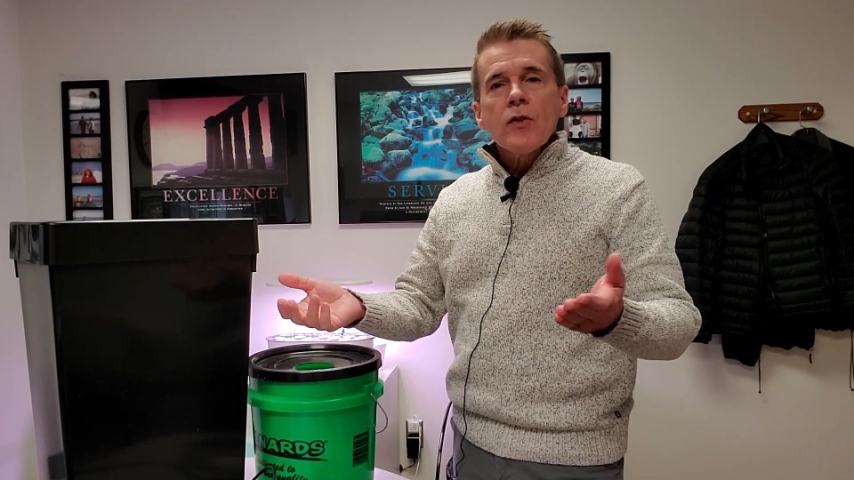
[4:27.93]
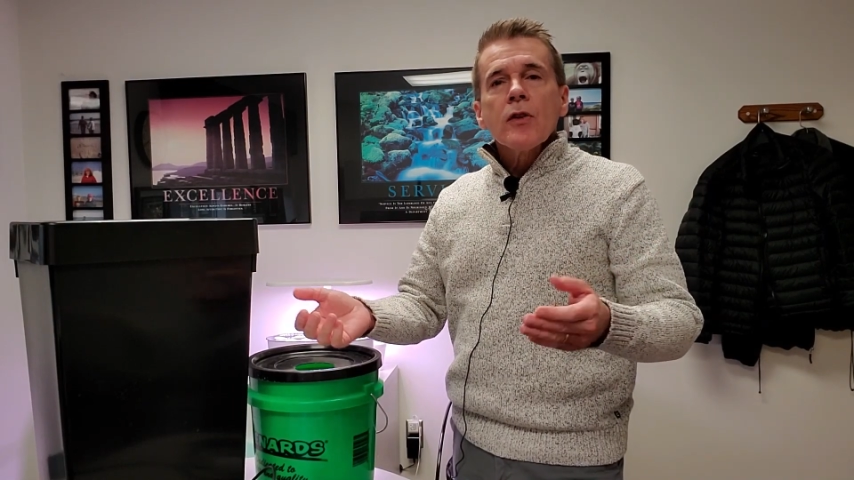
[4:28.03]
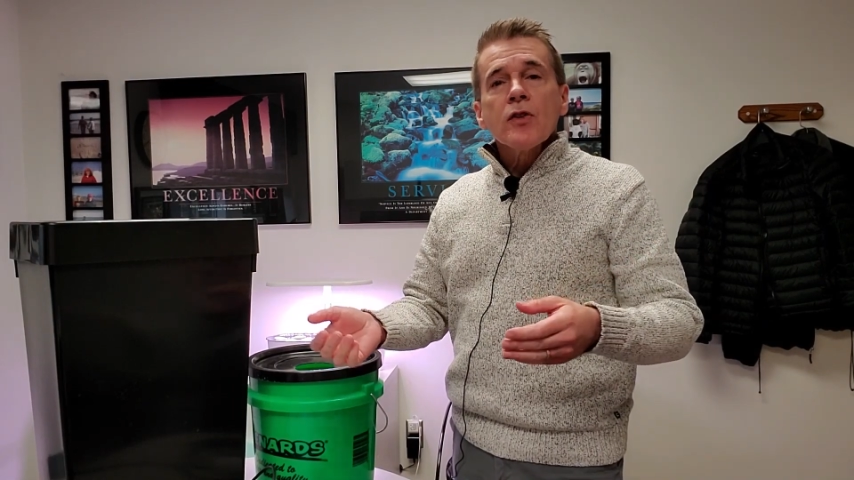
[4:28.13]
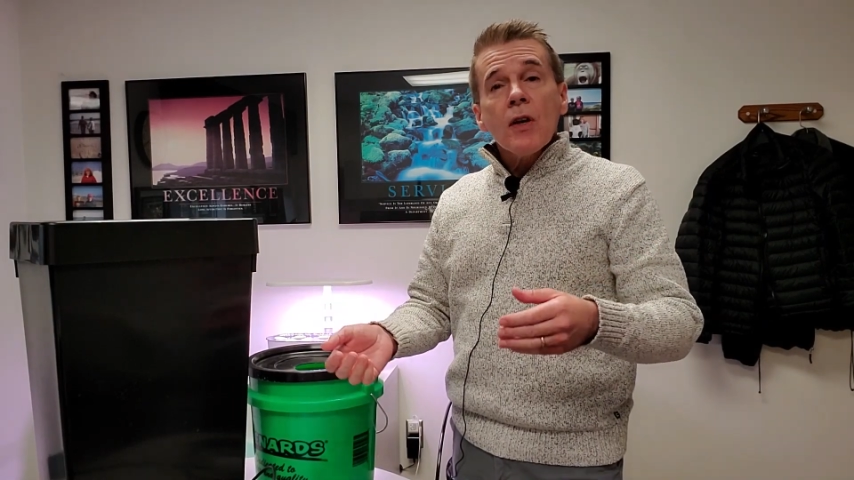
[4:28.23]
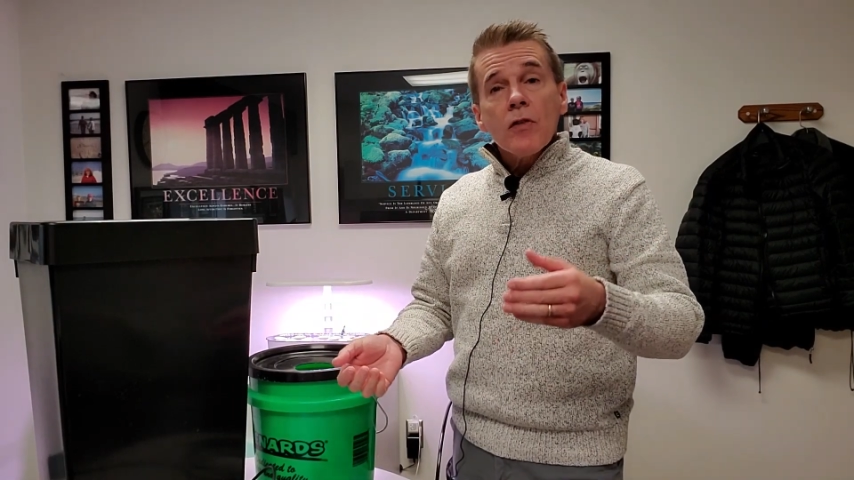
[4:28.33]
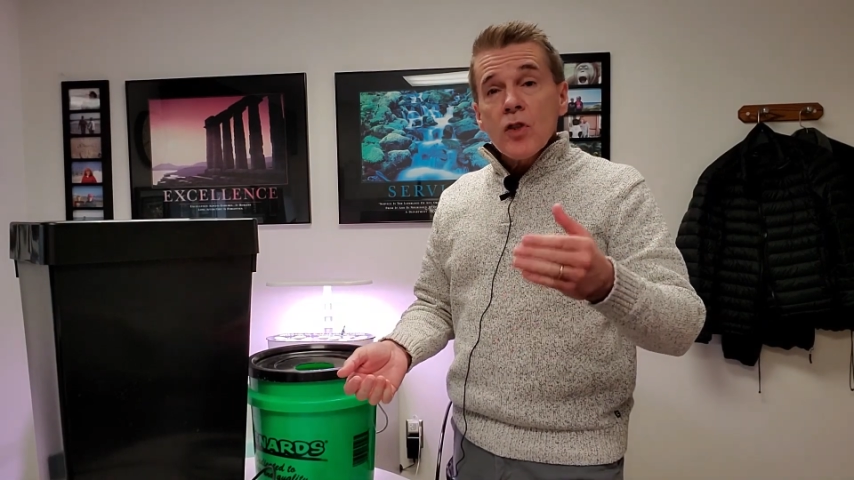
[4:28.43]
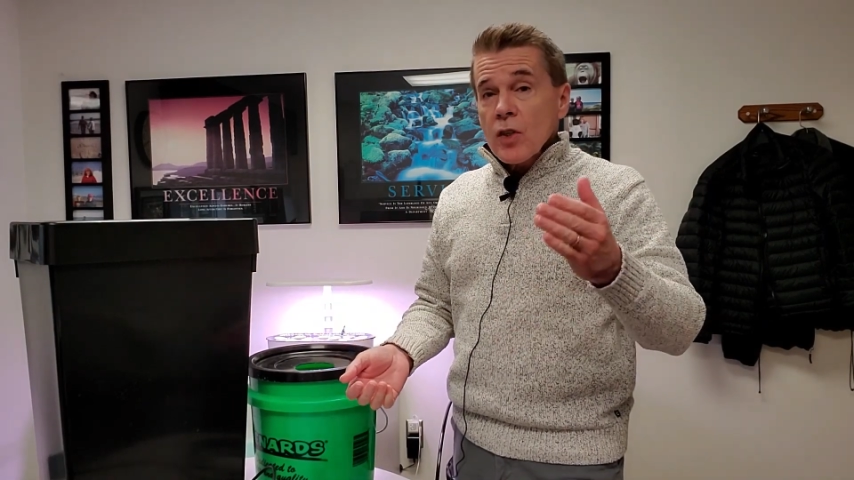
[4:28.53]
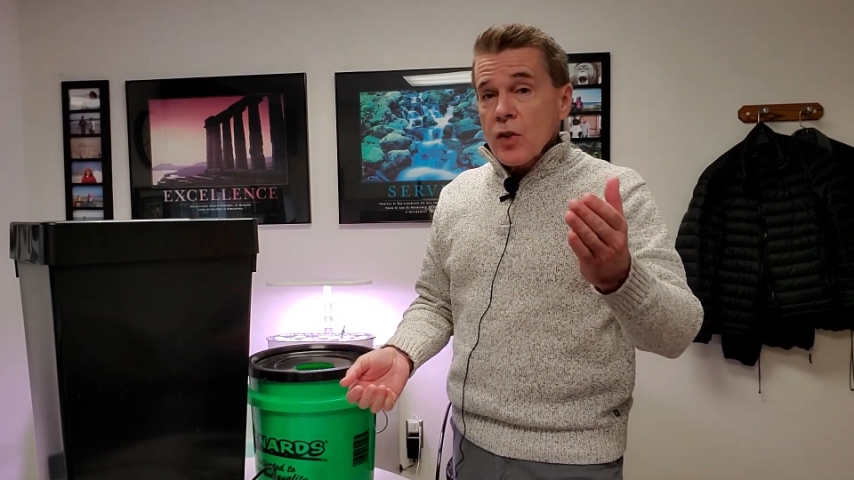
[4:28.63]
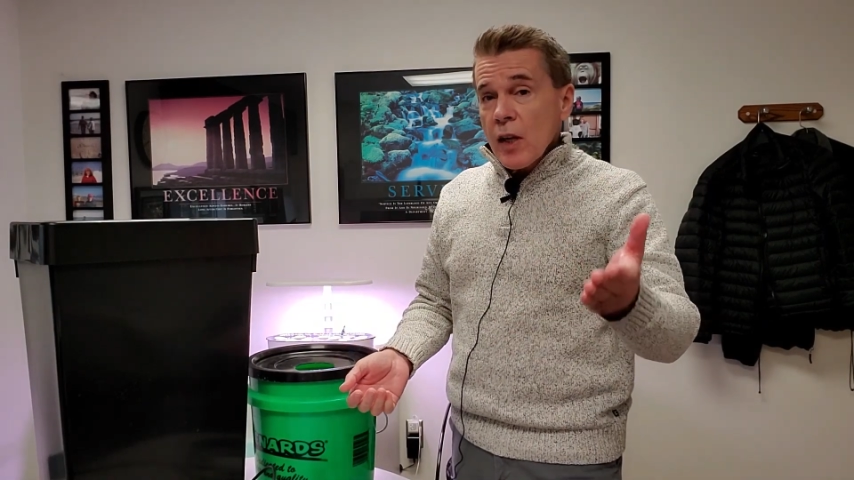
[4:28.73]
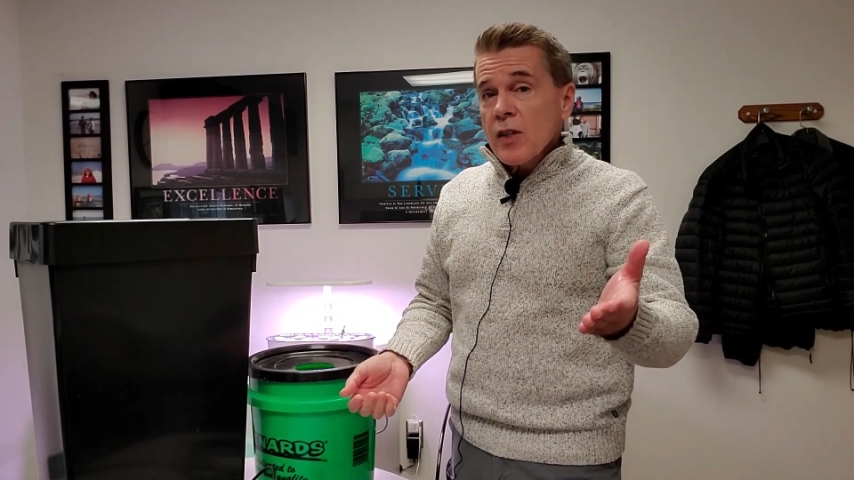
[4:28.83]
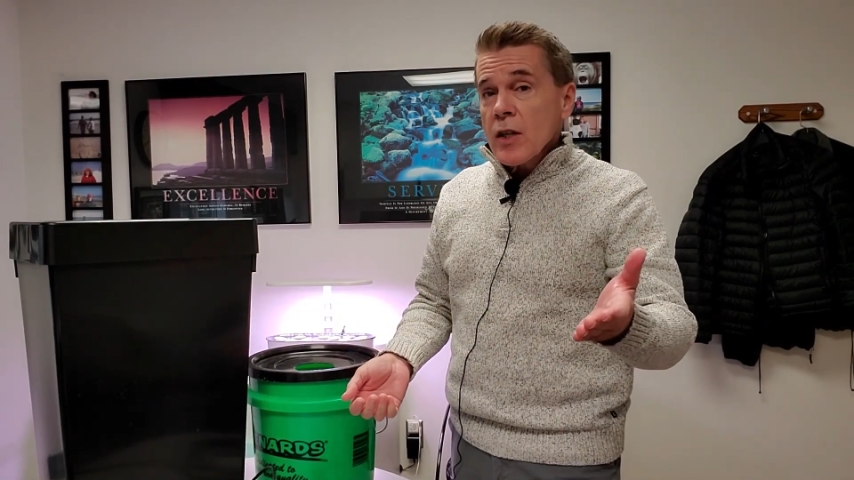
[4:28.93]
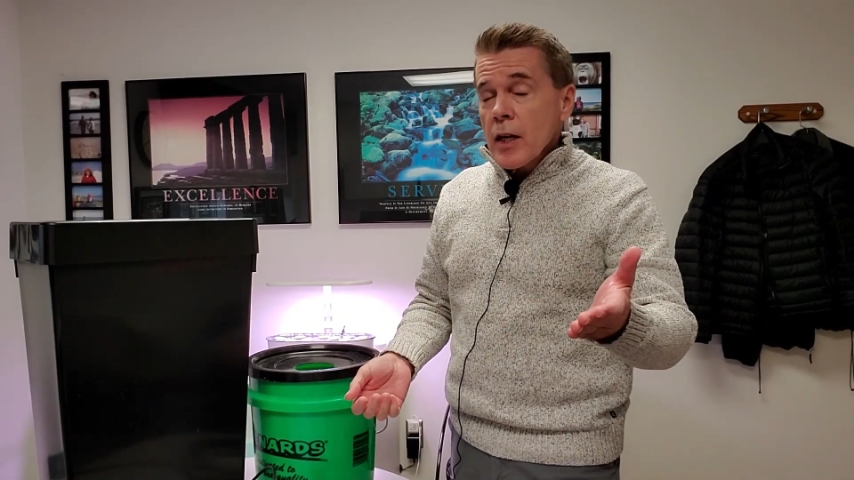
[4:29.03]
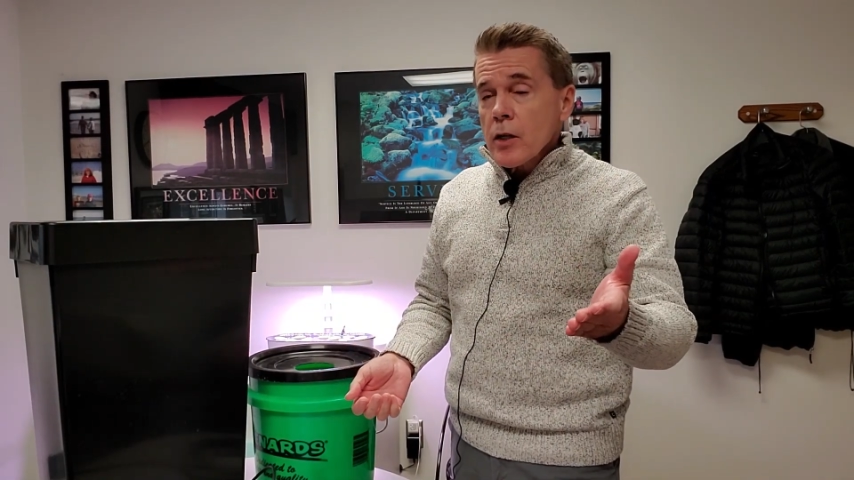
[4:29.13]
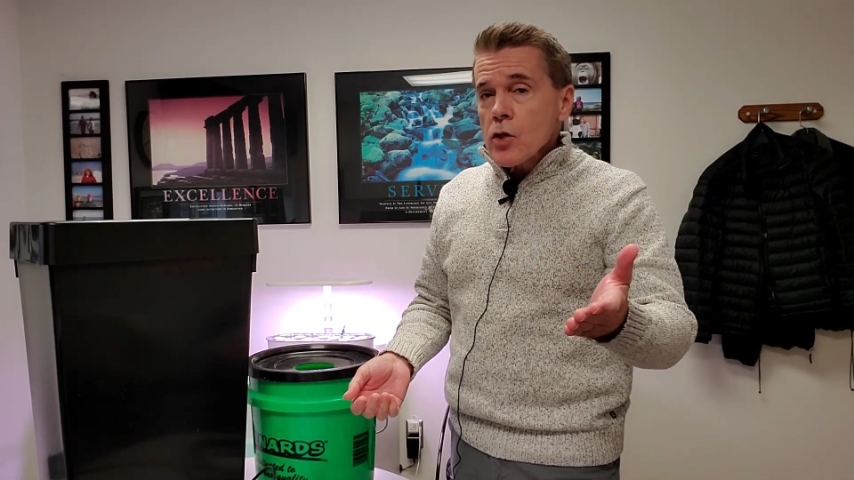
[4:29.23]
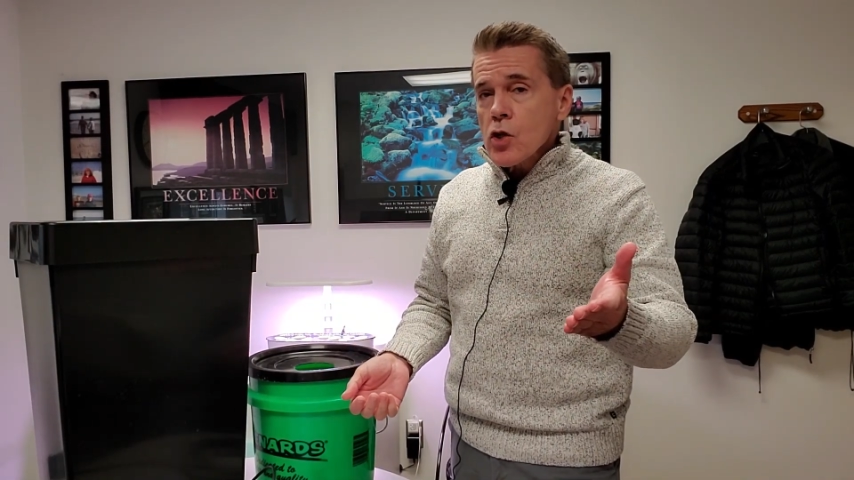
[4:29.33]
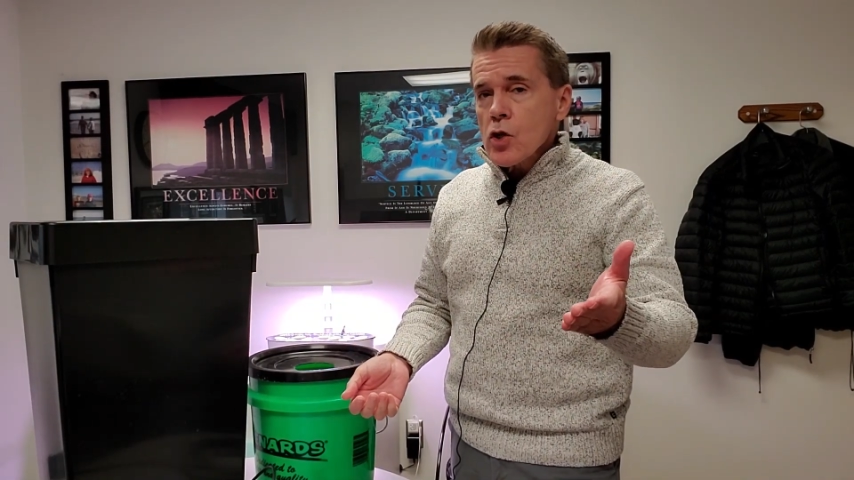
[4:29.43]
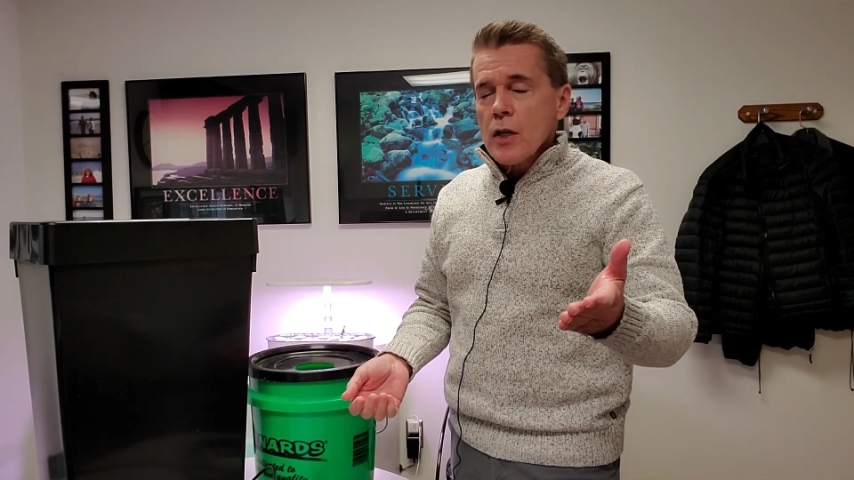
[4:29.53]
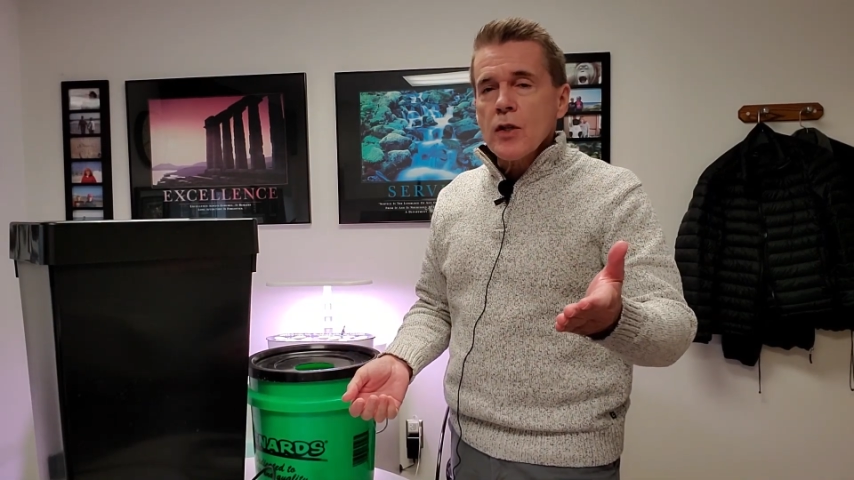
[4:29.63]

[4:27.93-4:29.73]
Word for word: The seven sixteenths inch